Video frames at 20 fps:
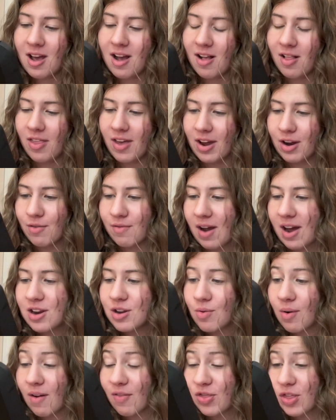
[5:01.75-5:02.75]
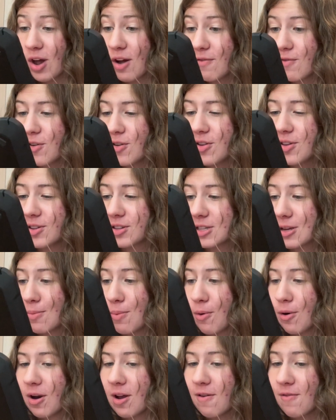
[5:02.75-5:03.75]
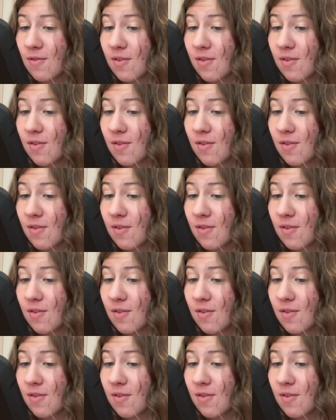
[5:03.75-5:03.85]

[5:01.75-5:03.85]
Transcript: Like Red, you are thoughtful and supportive.